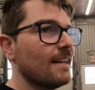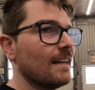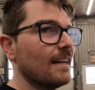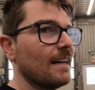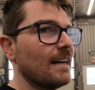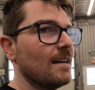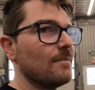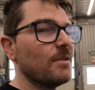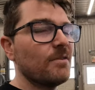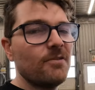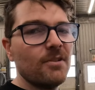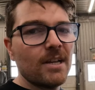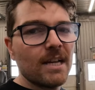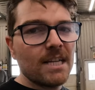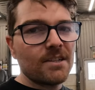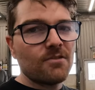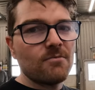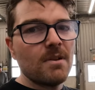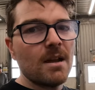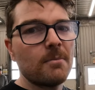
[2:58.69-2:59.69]
If you
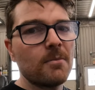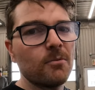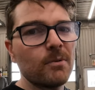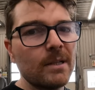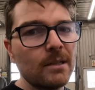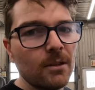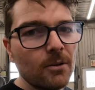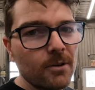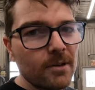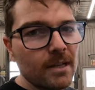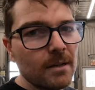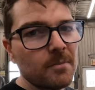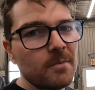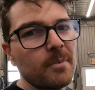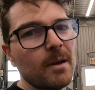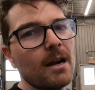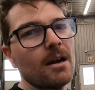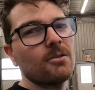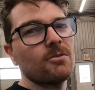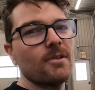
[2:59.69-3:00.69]
guys remember, we loaded up
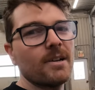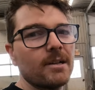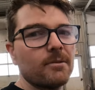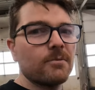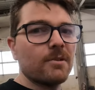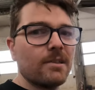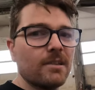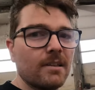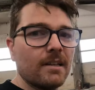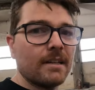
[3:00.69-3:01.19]
the Power Wagon with,